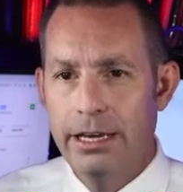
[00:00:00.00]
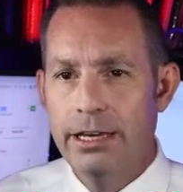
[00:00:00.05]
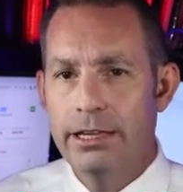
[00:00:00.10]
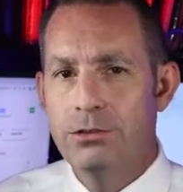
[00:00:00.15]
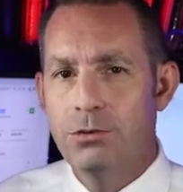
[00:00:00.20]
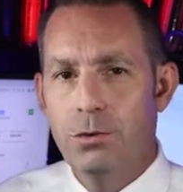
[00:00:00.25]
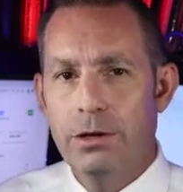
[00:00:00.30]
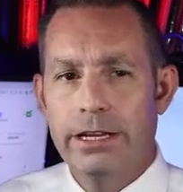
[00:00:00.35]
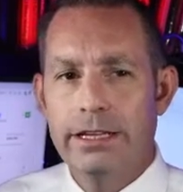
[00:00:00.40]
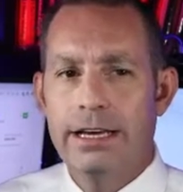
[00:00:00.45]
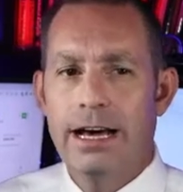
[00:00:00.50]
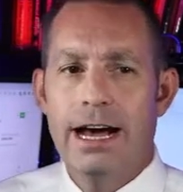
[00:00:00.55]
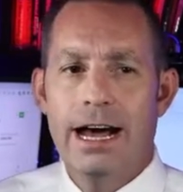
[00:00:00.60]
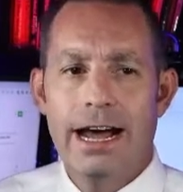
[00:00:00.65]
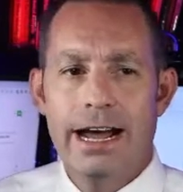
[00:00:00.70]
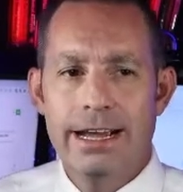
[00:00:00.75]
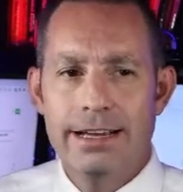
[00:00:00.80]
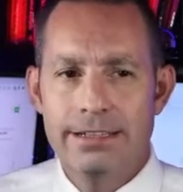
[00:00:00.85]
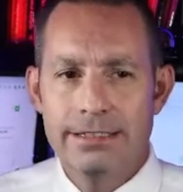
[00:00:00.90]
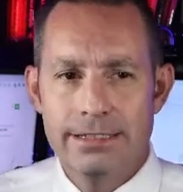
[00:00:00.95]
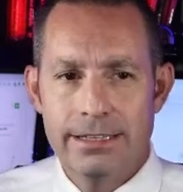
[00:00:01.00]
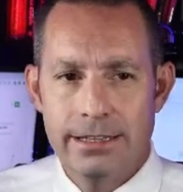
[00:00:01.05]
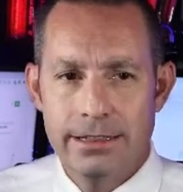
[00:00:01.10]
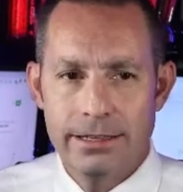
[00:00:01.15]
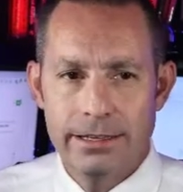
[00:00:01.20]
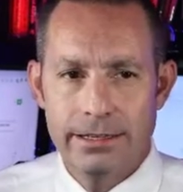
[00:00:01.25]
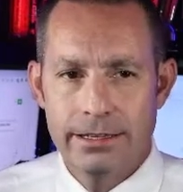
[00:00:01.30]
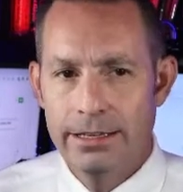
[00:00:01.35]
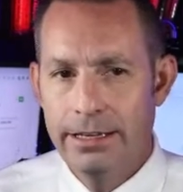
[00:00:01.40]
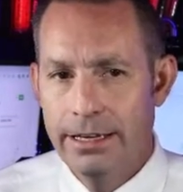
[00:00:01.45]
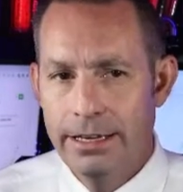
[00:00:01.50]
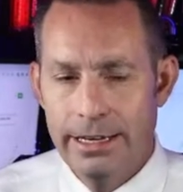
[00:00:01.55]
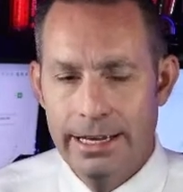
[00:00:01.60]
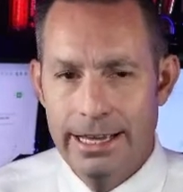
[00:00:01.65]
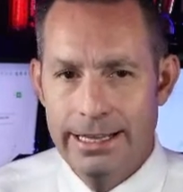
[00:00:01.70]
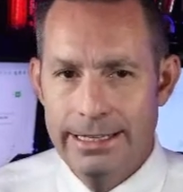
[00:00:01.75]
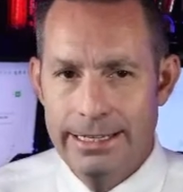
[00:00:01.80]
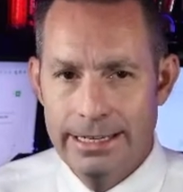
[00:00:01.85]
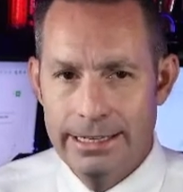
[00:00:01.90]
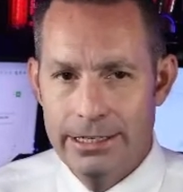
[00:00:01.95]
It's one of the highest in
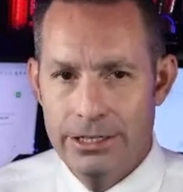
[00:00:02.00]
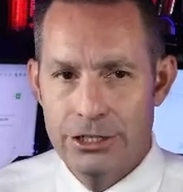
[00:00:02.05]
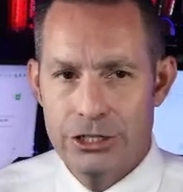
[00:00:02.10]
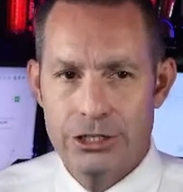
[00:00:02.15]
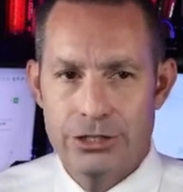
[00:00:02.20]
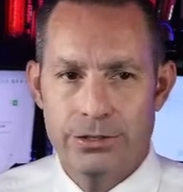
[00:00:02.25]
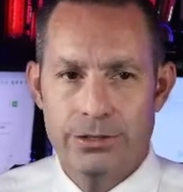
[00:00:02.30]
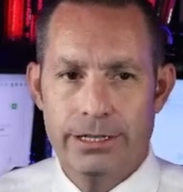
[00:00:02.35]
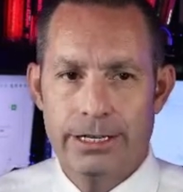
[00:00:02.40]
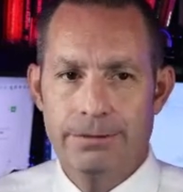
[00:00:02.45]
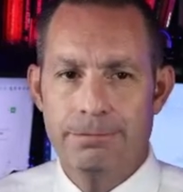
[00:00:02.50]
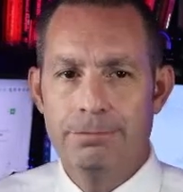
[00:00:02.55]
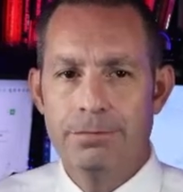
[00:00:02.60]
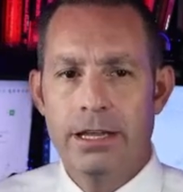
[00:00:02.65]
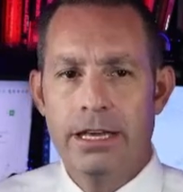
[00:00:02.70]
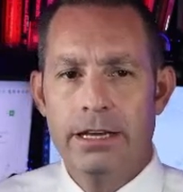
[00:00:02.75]
the industry.